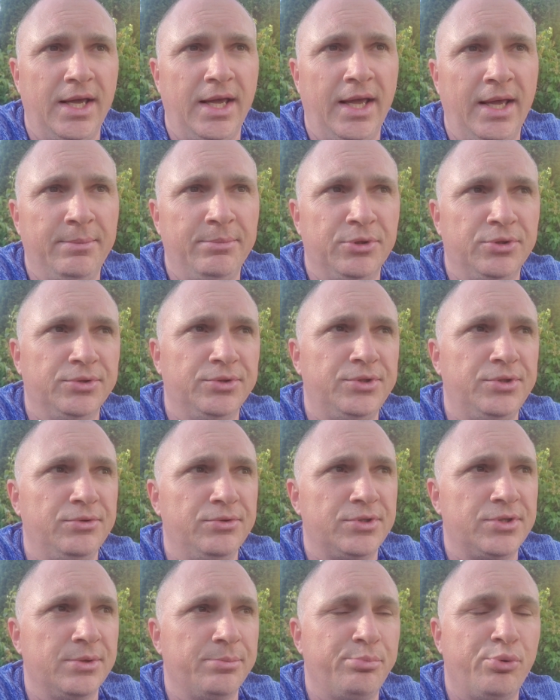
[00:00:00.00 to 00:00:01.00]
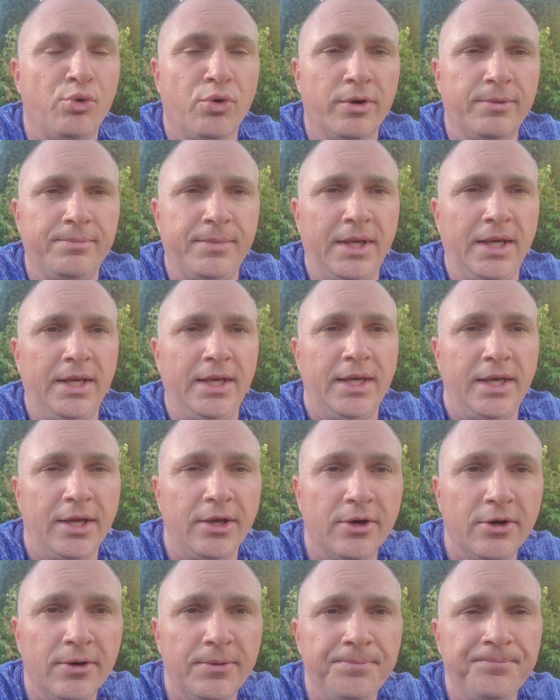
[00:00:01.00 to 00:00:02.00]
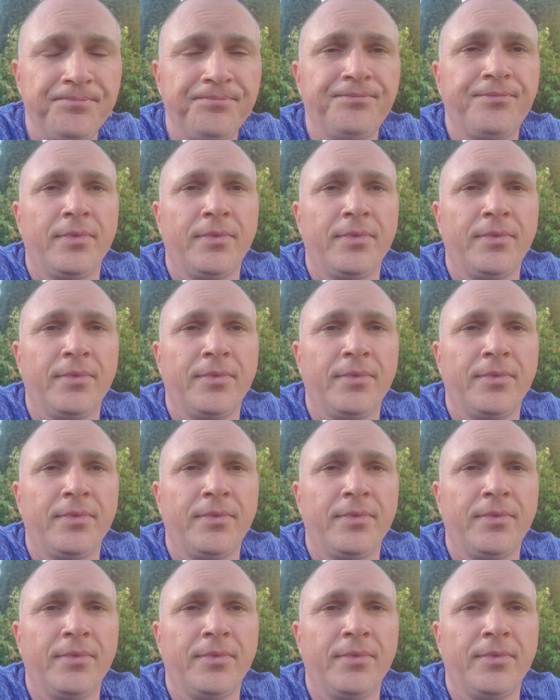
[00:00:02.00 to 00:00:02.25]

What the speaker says: able to support me here